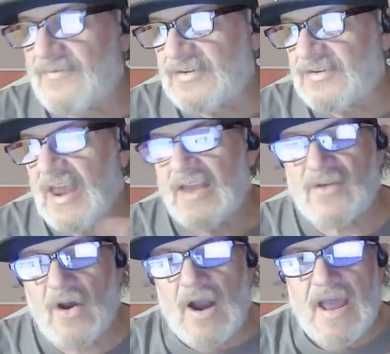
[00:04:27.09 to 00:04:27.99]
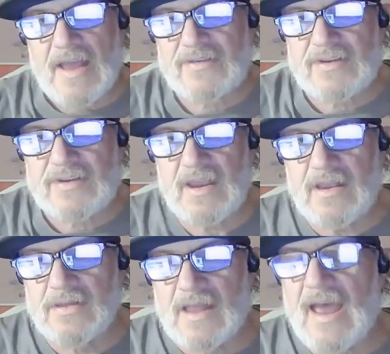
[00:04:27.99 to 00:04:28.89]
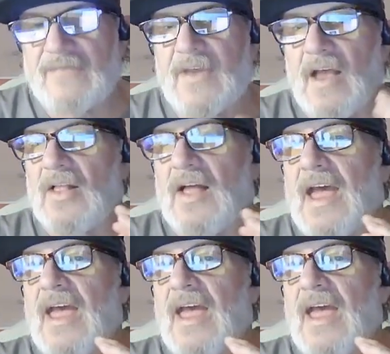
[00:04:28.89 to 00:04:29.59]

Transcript: That's christlife, C H R I S T, life,